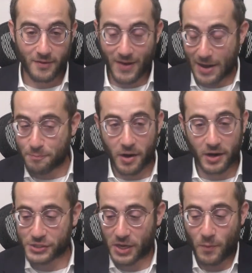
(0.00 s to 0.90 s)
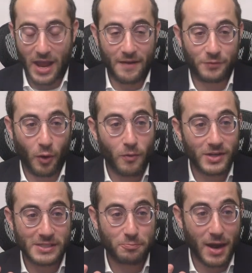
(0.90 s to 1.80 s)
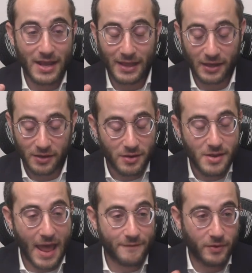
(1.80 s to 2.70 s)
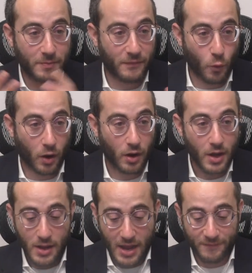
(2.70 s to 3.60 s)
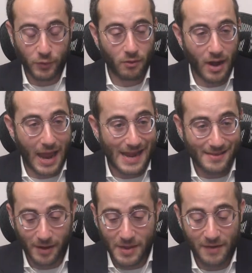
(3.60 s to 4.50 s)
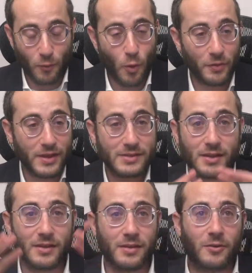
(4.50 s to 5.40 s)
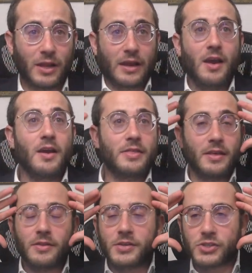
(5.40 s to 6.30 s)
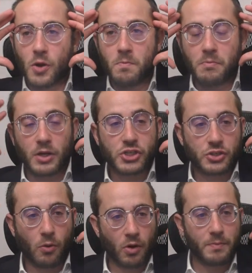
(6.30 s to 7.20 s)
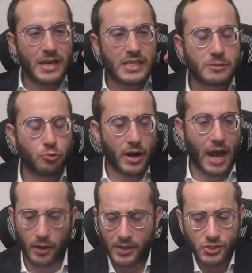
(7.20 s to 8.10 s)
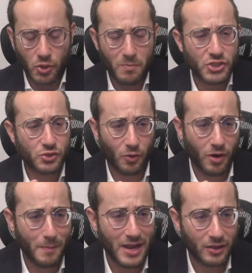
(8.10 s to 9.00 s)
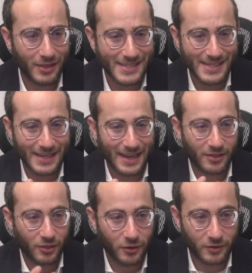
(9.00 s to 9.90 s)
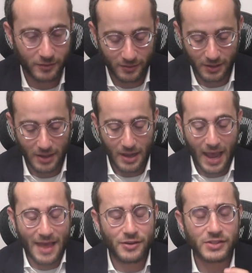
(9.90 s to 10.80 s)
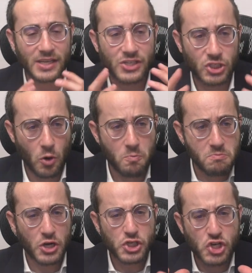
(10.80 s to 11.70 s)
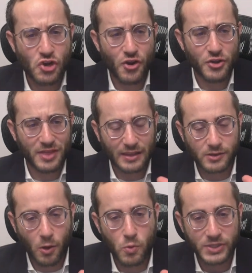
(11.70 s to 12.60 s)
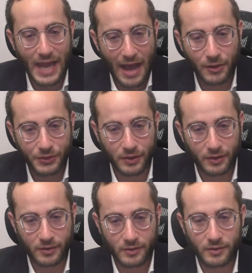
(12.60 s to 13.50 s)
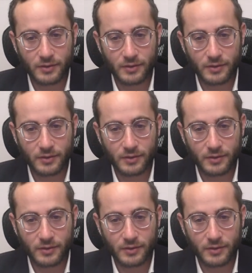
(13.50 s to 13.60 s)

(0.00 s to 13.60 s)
right? Baruch Hashem, we have Torah spreading like never before. You have Torah anytime. You have all these, you know, like so much Torah being spread out and so much Torah being listening and learned. And there's like so much good that goes out there.